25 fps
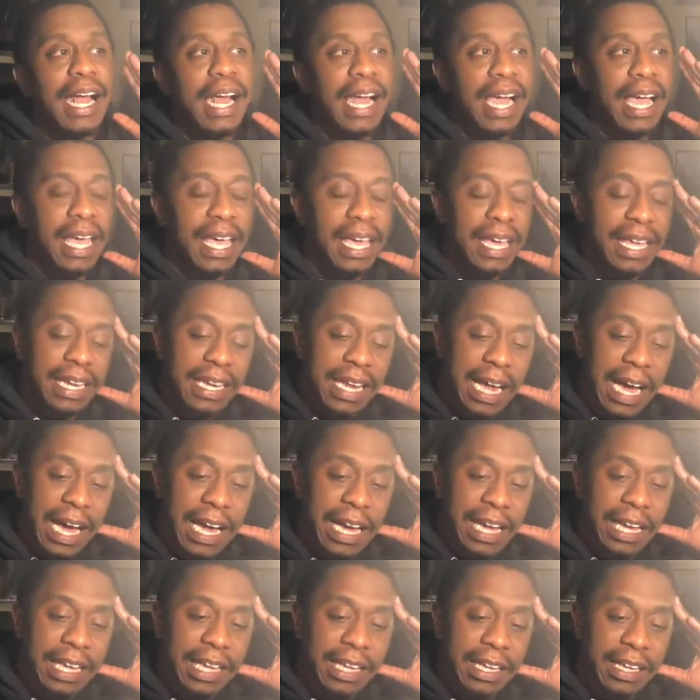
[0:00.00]
and
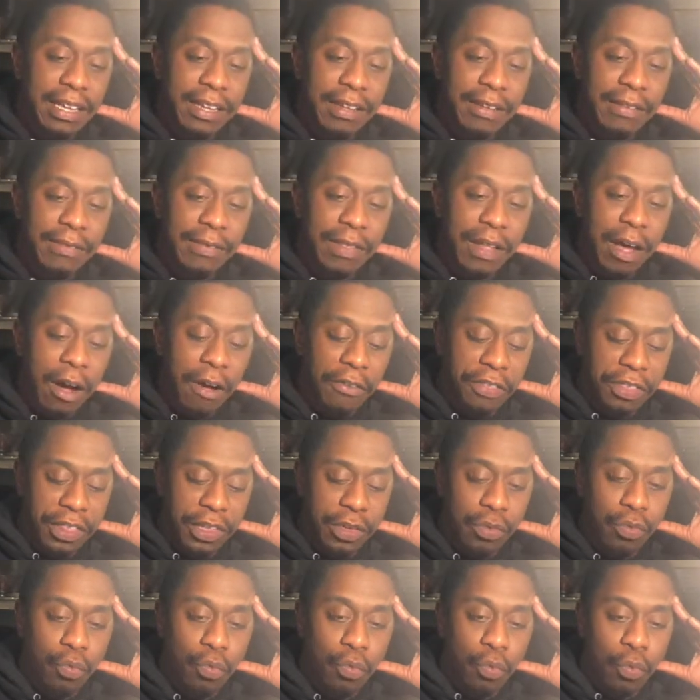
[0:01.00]
I
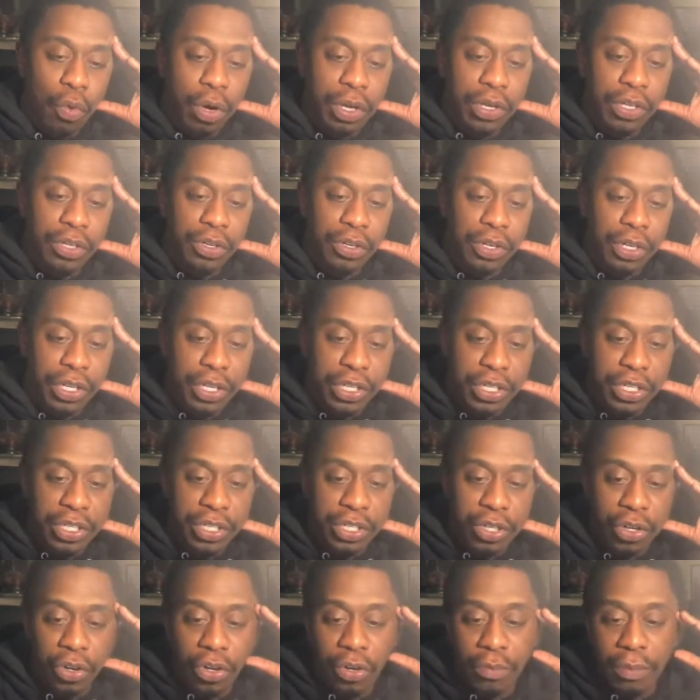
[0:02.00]
often wondered and
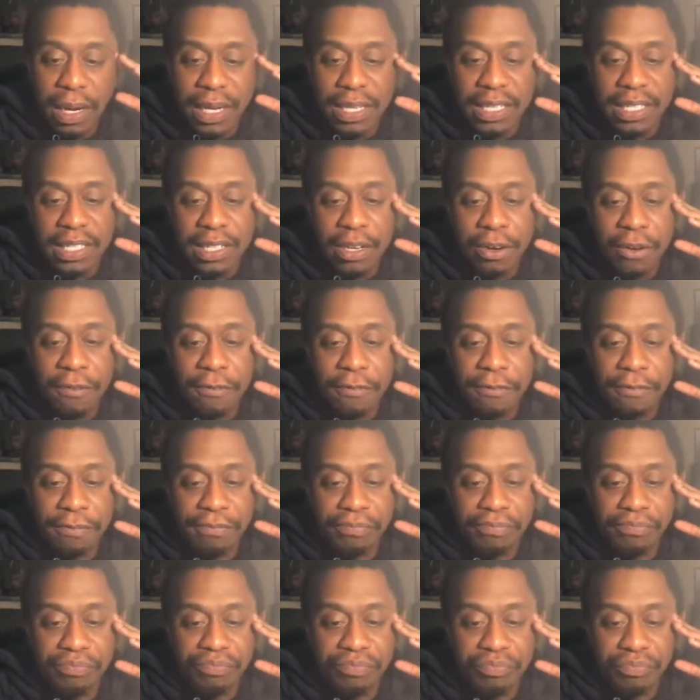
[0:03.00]
concerned myself
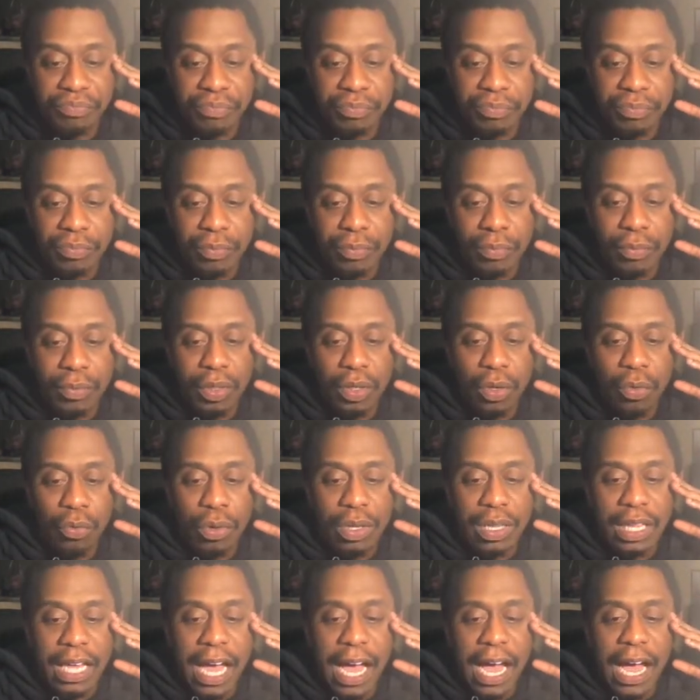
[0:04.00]

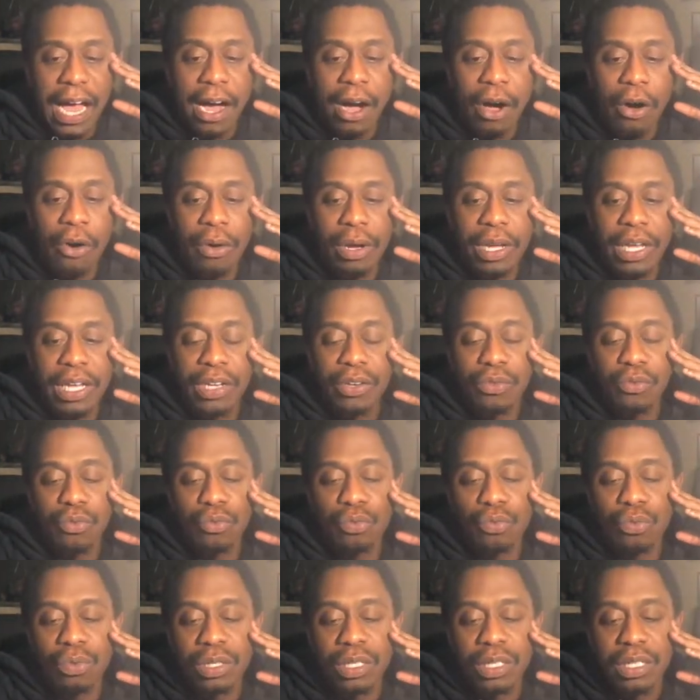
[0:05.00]
with how it
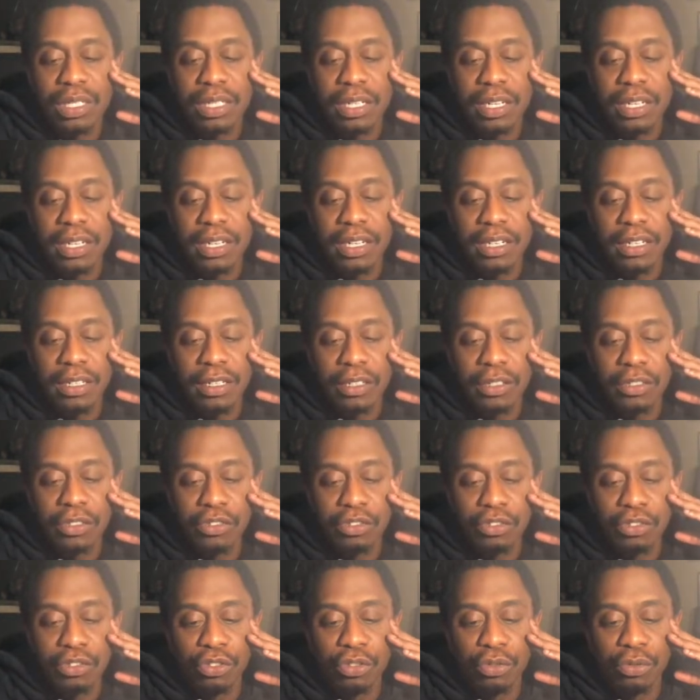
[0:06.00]
would
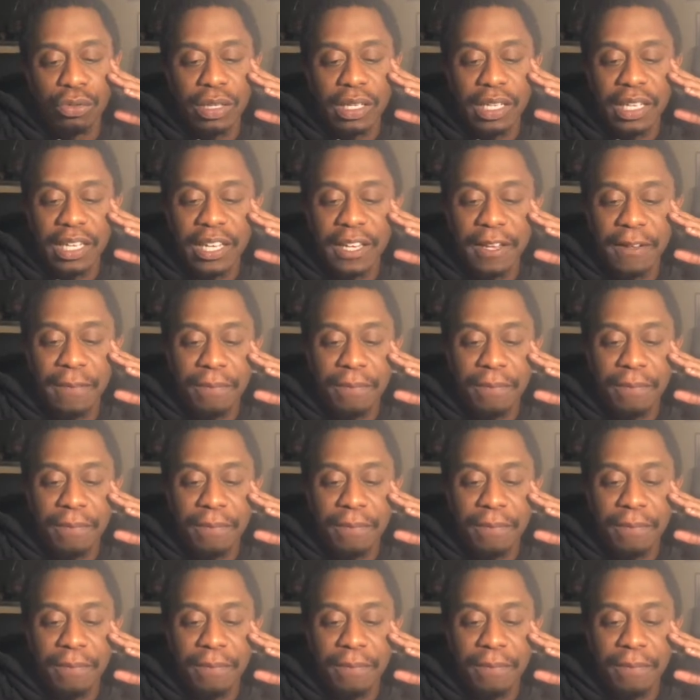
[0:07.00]
truly